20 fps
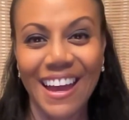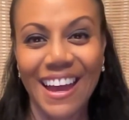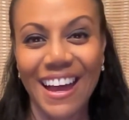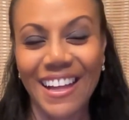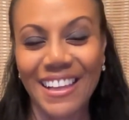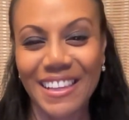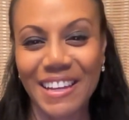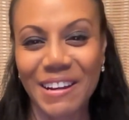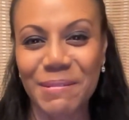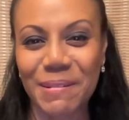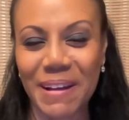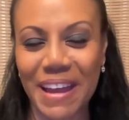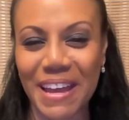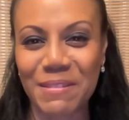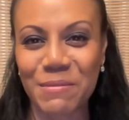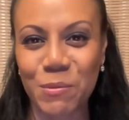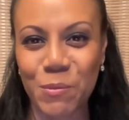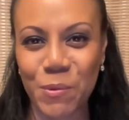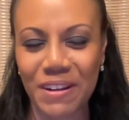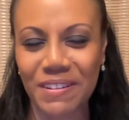Hello,
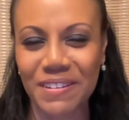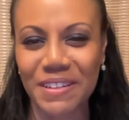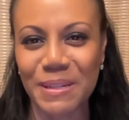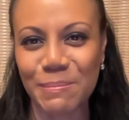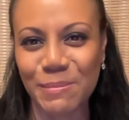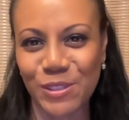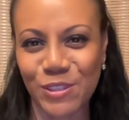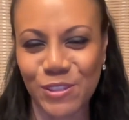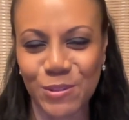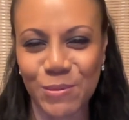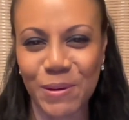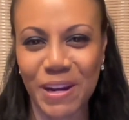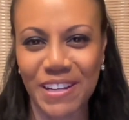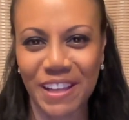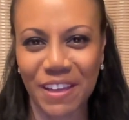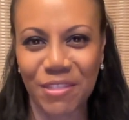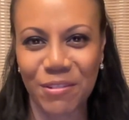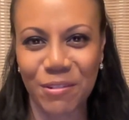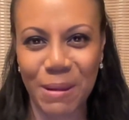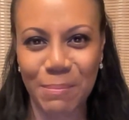and welcome to
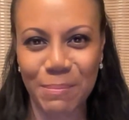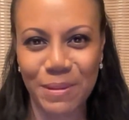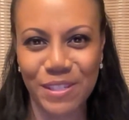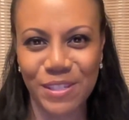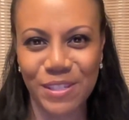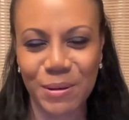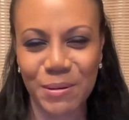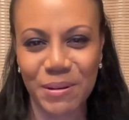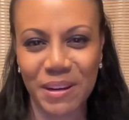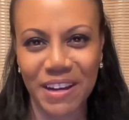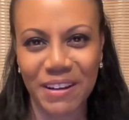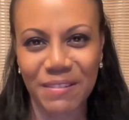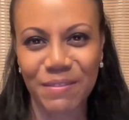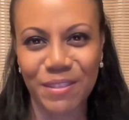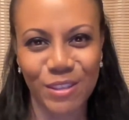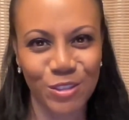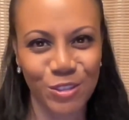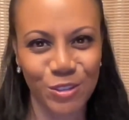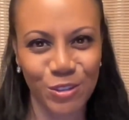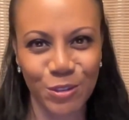another episode of
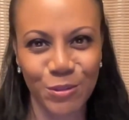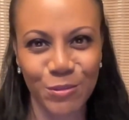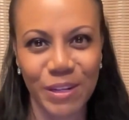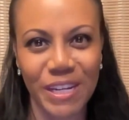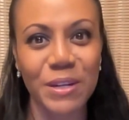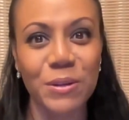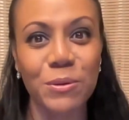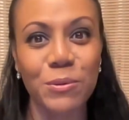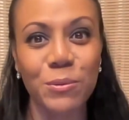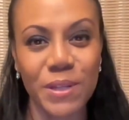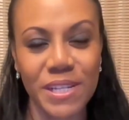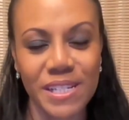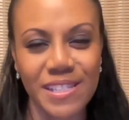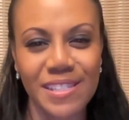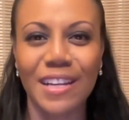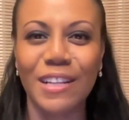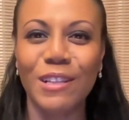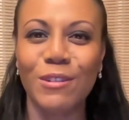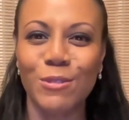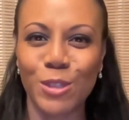the Jewelry
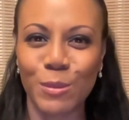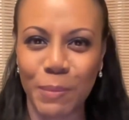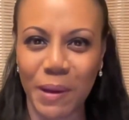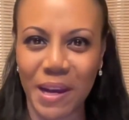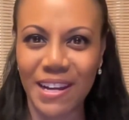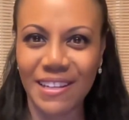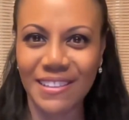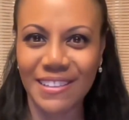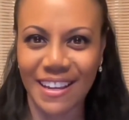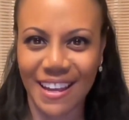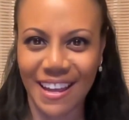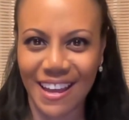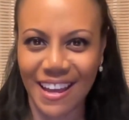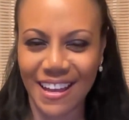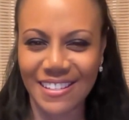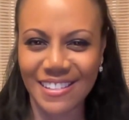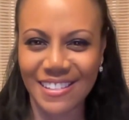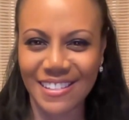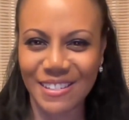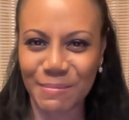Resellers
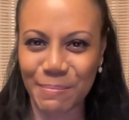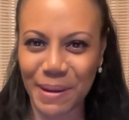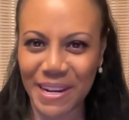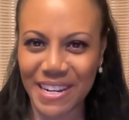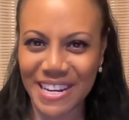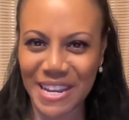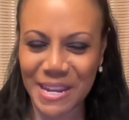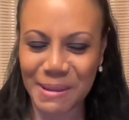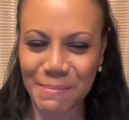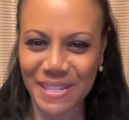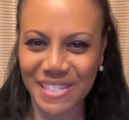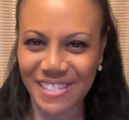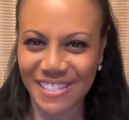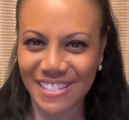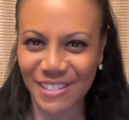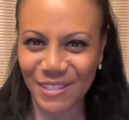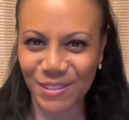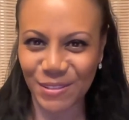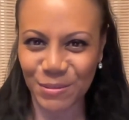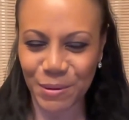Podcast. My name is
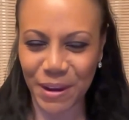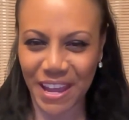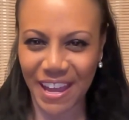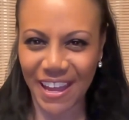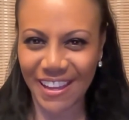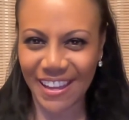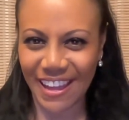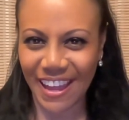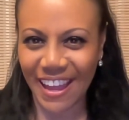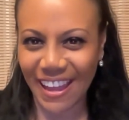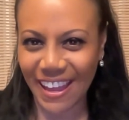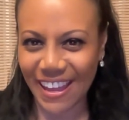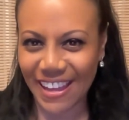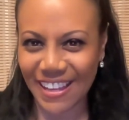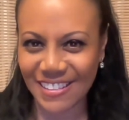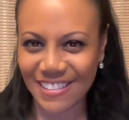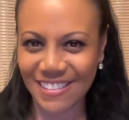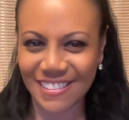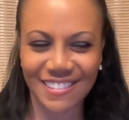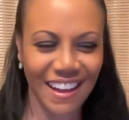Desiree,
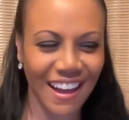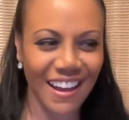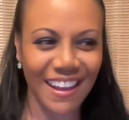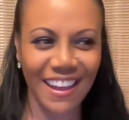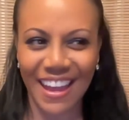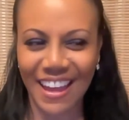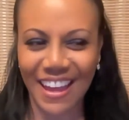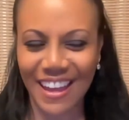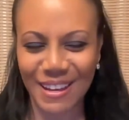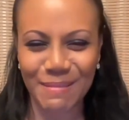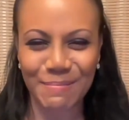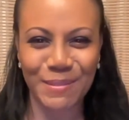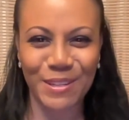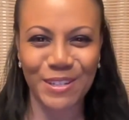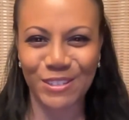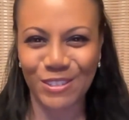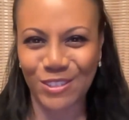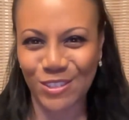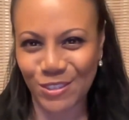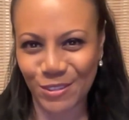and I am
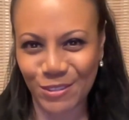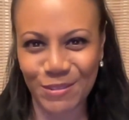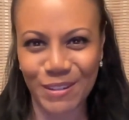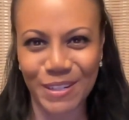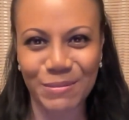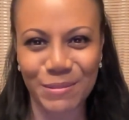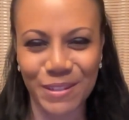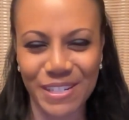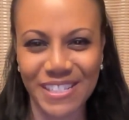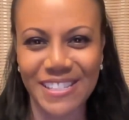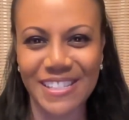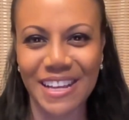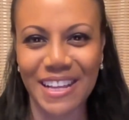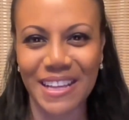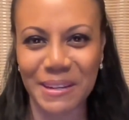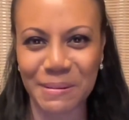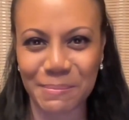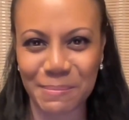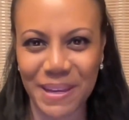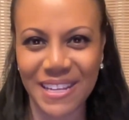your jewelry
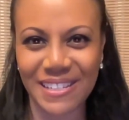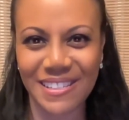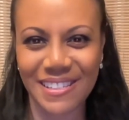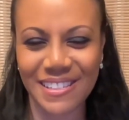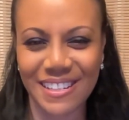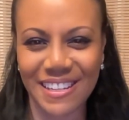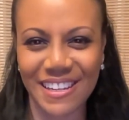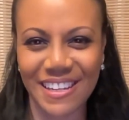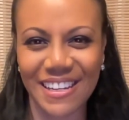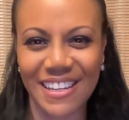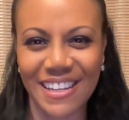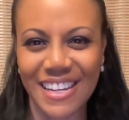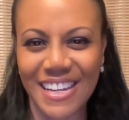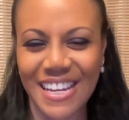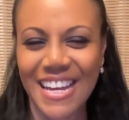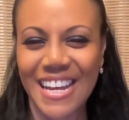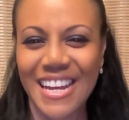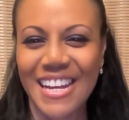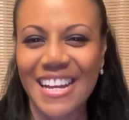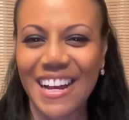reselling bestie.
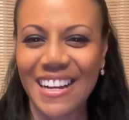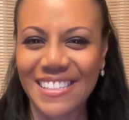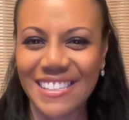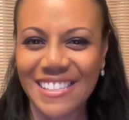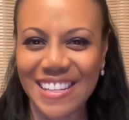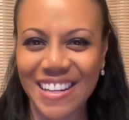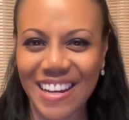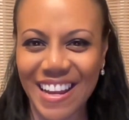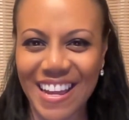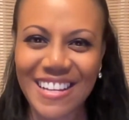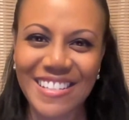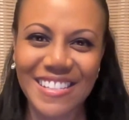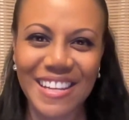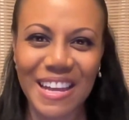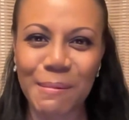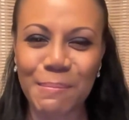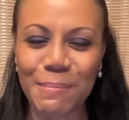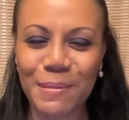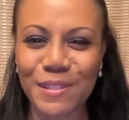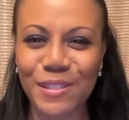On today's
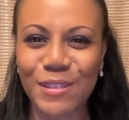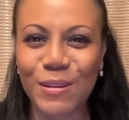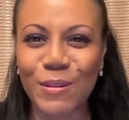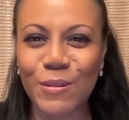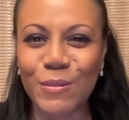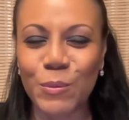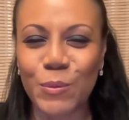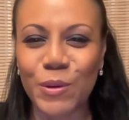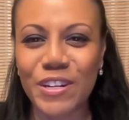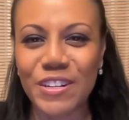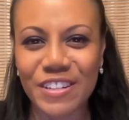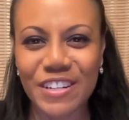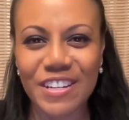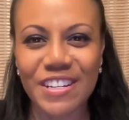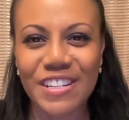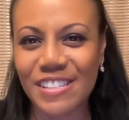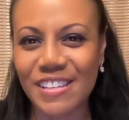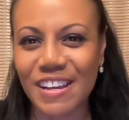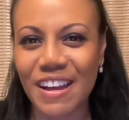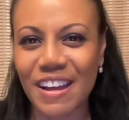episode, we're
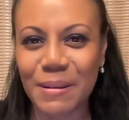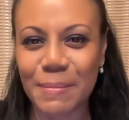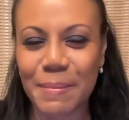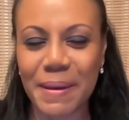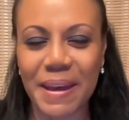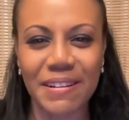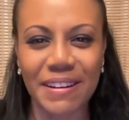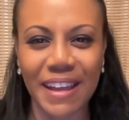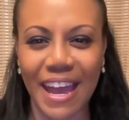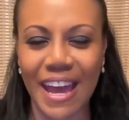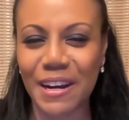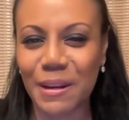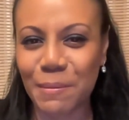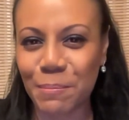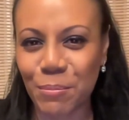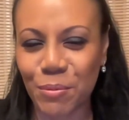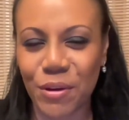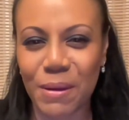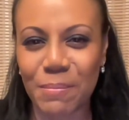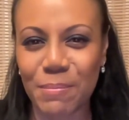going to talk about how to
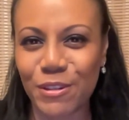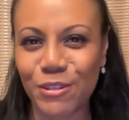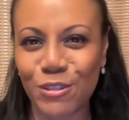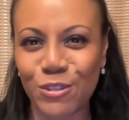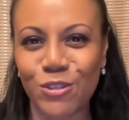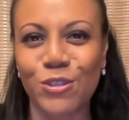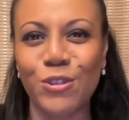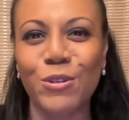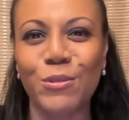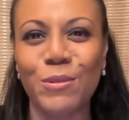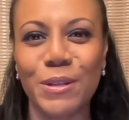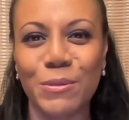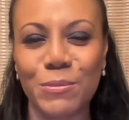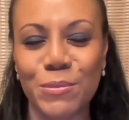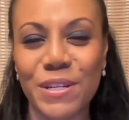prep your jewelry